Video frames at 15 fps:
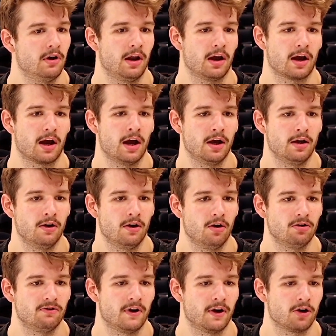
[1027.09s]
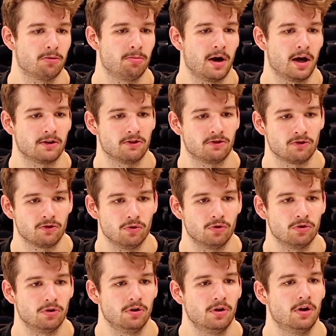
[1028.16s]
Like I know if I go back to
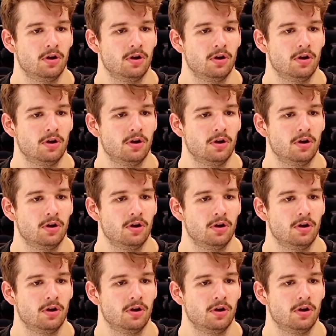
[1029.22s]
school